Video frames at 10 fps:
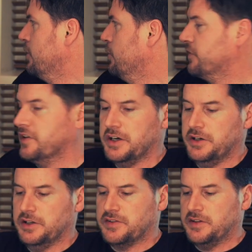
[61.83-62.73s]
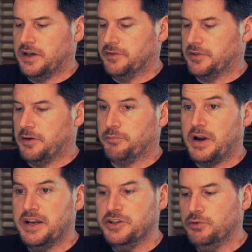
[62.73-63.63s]
closely here, you'll see that I've got a
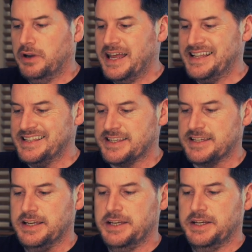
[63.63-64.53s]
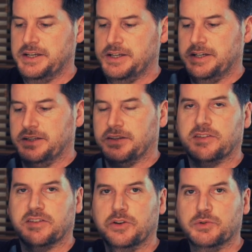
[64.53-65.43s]
brand new lens. This
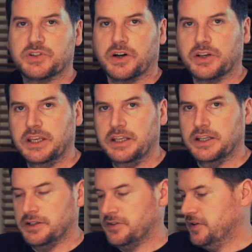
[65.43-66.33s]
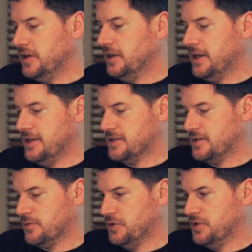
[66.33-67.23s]
is the new Tokina Cine
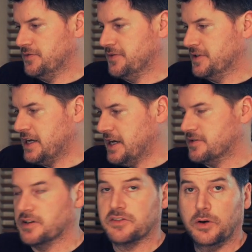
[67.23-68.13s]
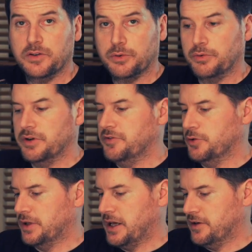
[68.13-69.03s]
lens, which is fantastic. So I'll do a review
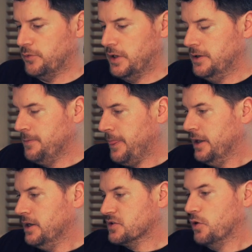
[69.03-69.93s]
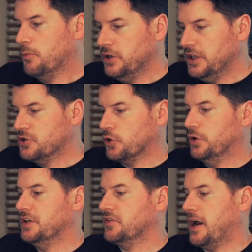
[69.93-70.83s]
of that as well. So I'm really enjoying
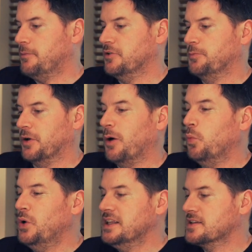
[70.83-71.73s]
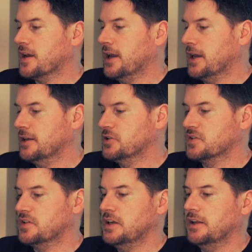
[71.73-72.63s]
these cameras, but I will say,
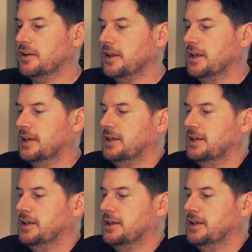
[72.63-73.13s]
just seeing the